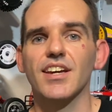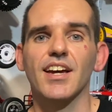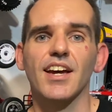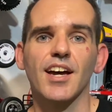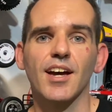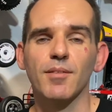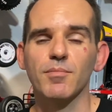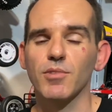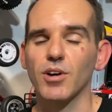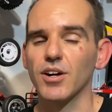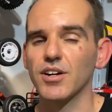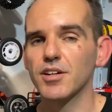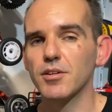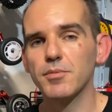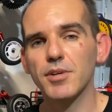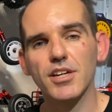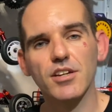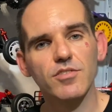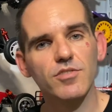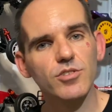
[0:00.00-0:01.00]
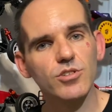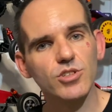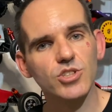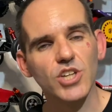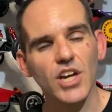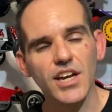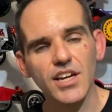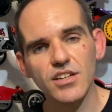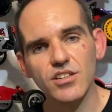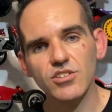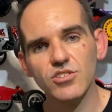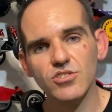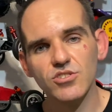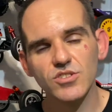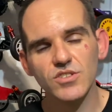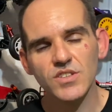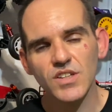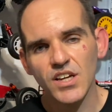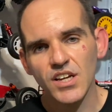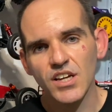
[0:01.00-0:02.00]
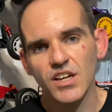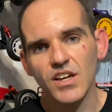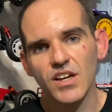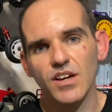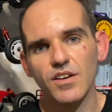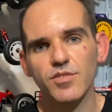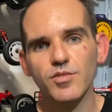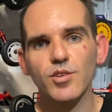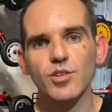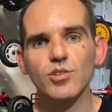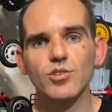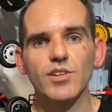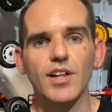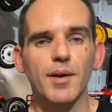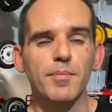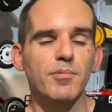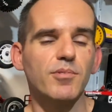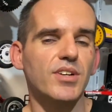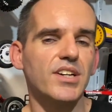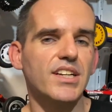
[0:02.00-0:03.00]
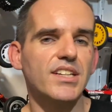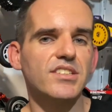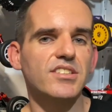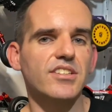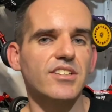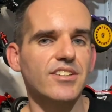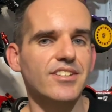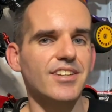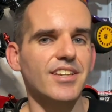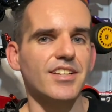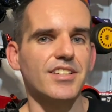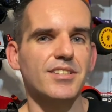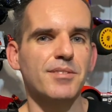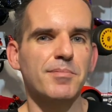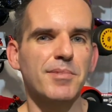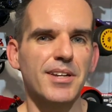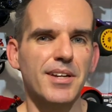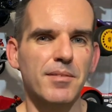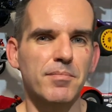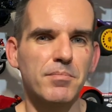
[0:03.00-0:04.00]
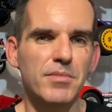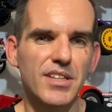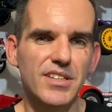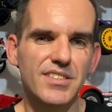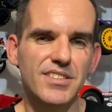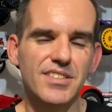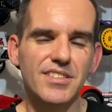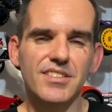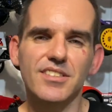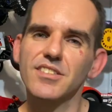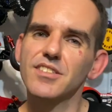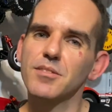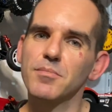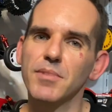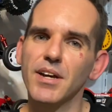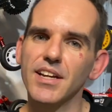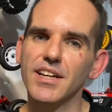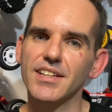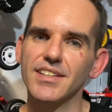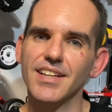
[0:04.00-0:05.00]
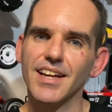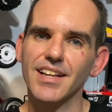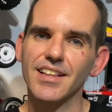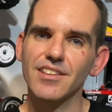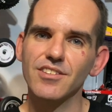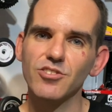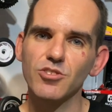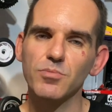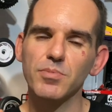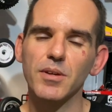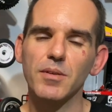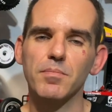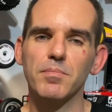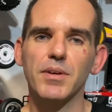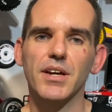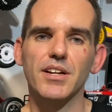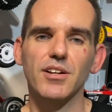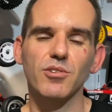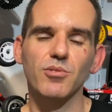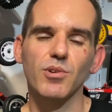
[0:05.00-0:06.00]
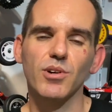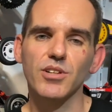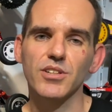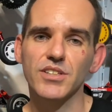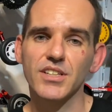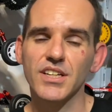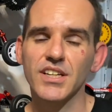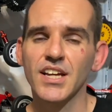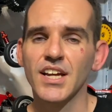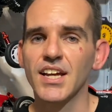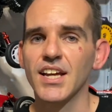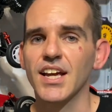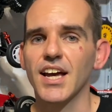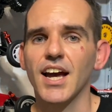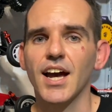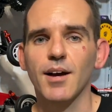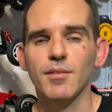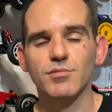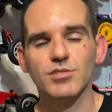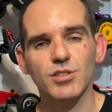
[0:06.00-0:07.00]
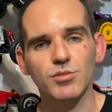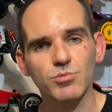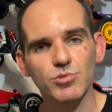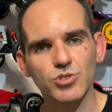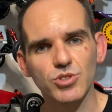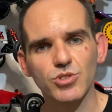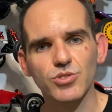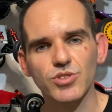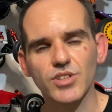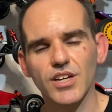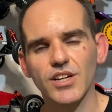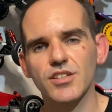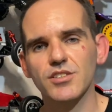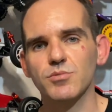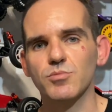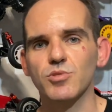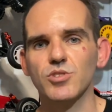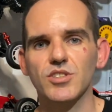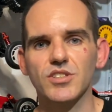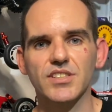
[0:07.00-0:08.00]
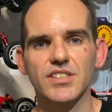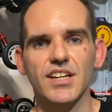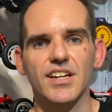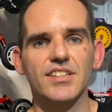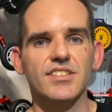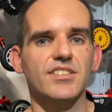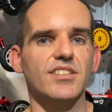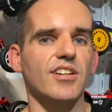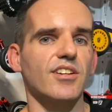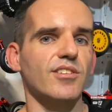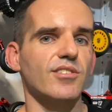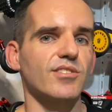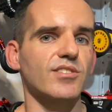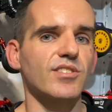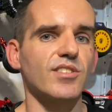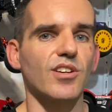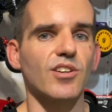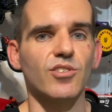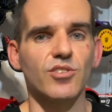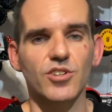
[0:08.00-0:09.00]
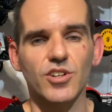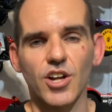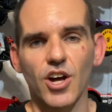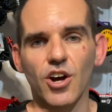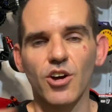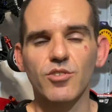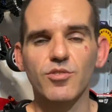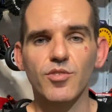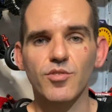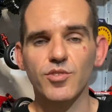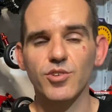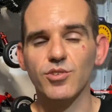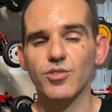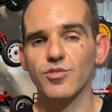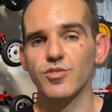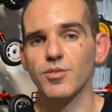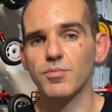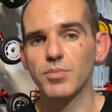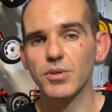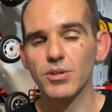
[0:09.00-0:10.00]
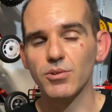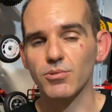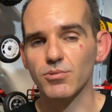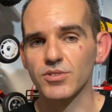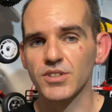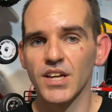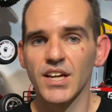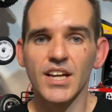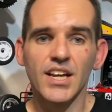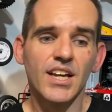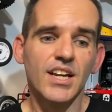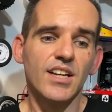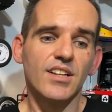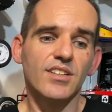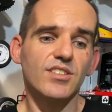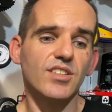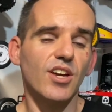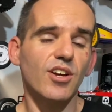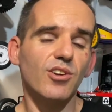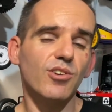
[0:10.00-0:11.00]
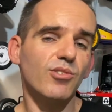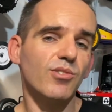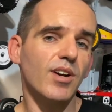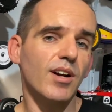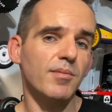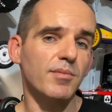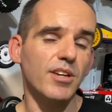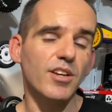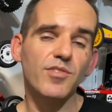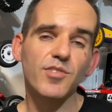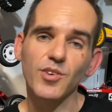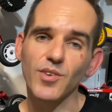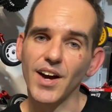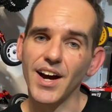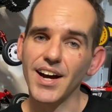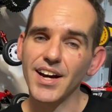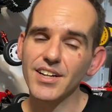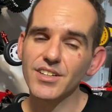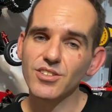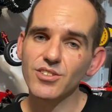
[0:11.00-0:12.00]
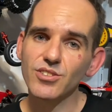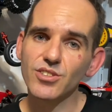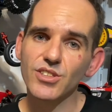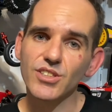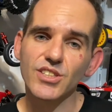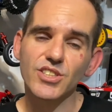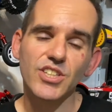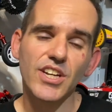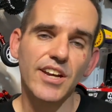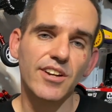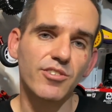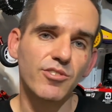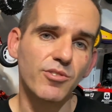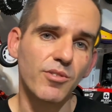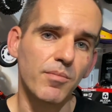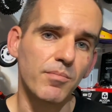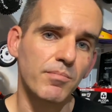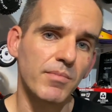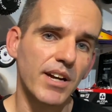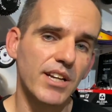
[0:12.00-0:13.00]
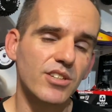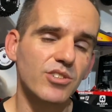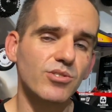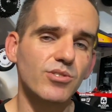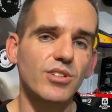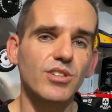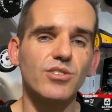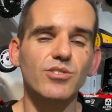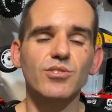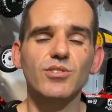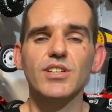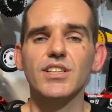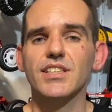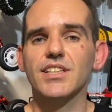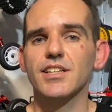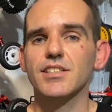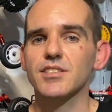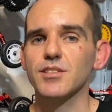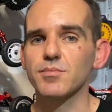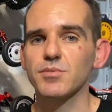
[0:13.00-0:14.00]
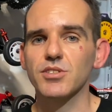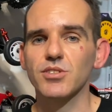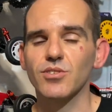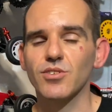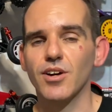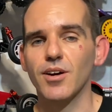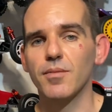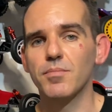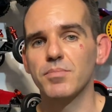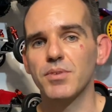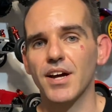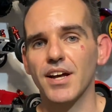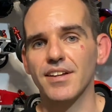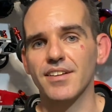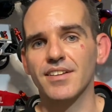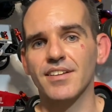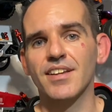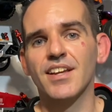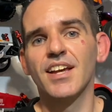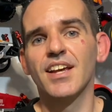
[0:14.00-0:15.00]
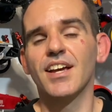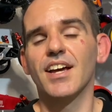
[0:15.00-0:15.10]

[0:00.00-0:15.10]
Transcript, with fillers: I'm going to make a few changes, a few little upgrades that I think to me are missed, just to make it that little bit better quality. So we'll do those and we'll discuss those on an overview of the build. So if you are new to the channel, make sure you do hit that subscribe button.